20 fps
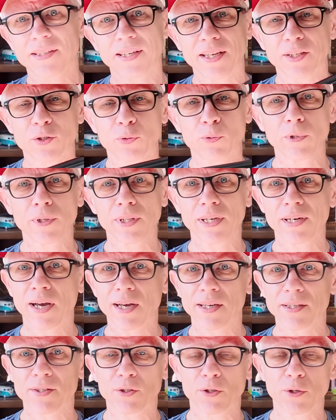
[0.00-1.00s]
It's really
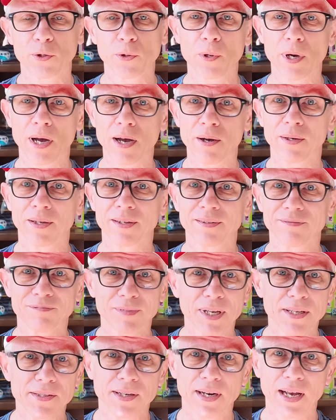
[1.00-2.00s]
nice too how it
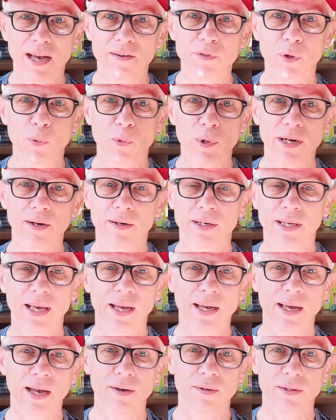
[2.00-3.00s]
doesn't have the weird
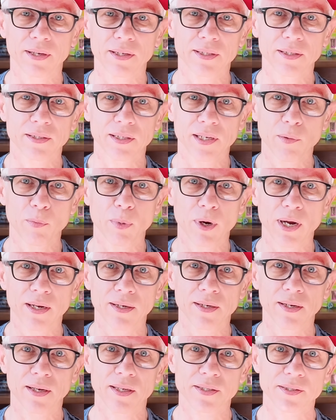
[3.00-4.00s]
kick out like the
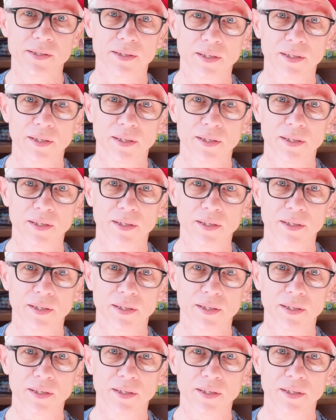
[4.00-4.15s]
Dbrand does,